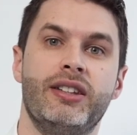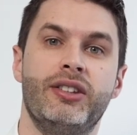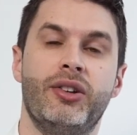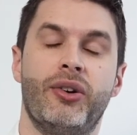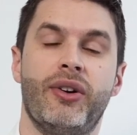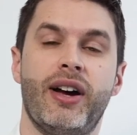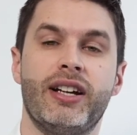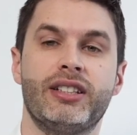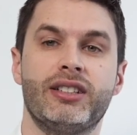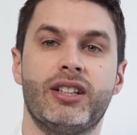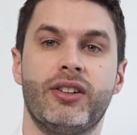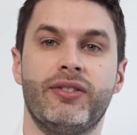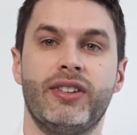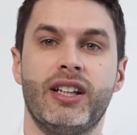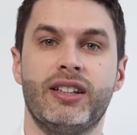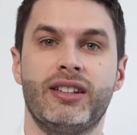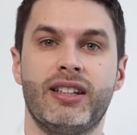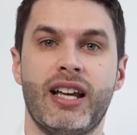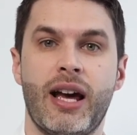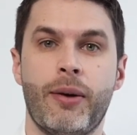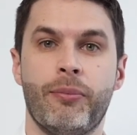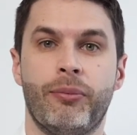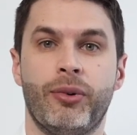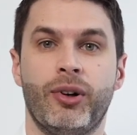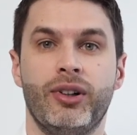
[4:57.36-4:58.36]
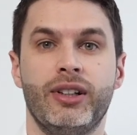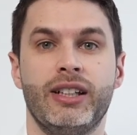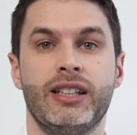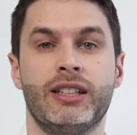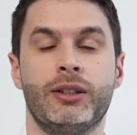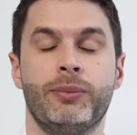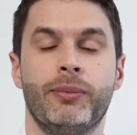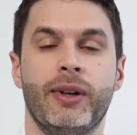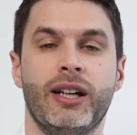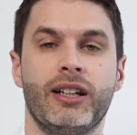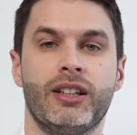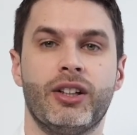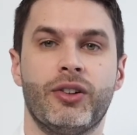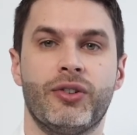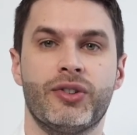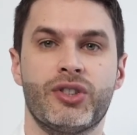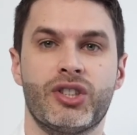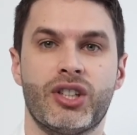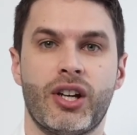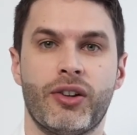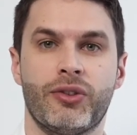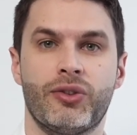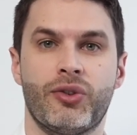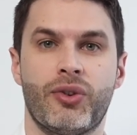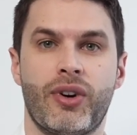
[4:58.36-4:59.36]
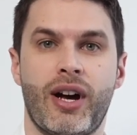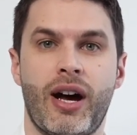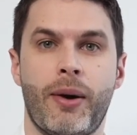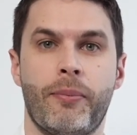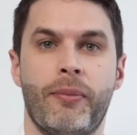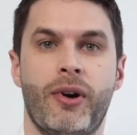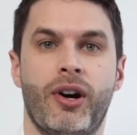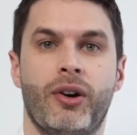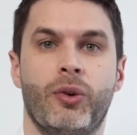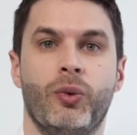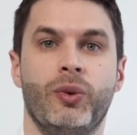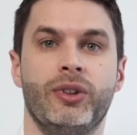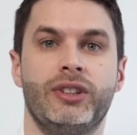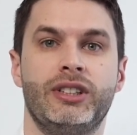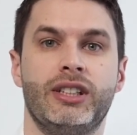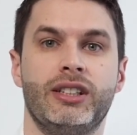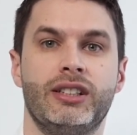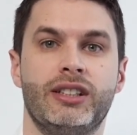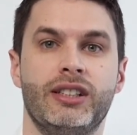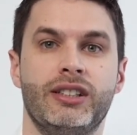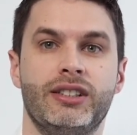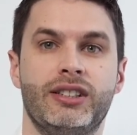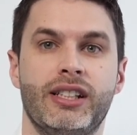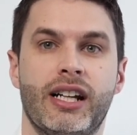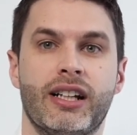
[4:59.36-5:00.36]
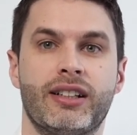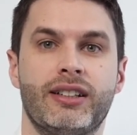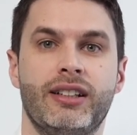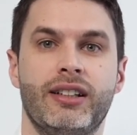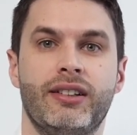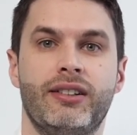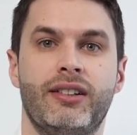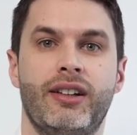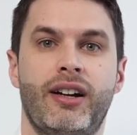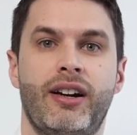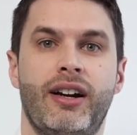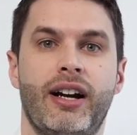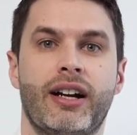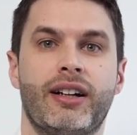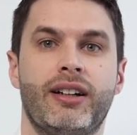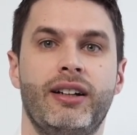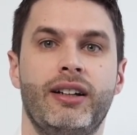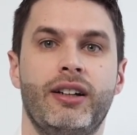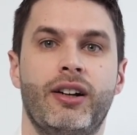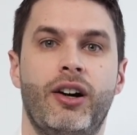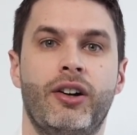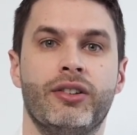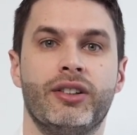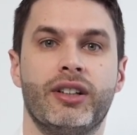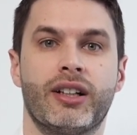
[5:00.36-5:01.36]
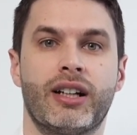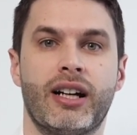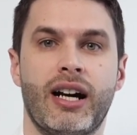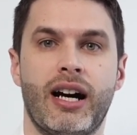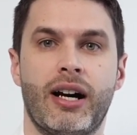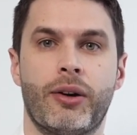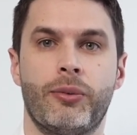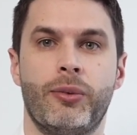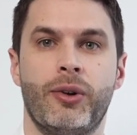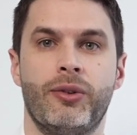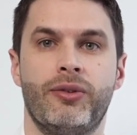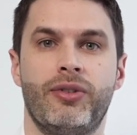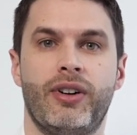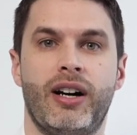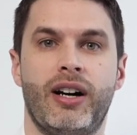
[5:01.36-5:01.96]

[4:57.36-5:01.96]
The rest of the temple is made of soft rubber, which is injected directly on the carbon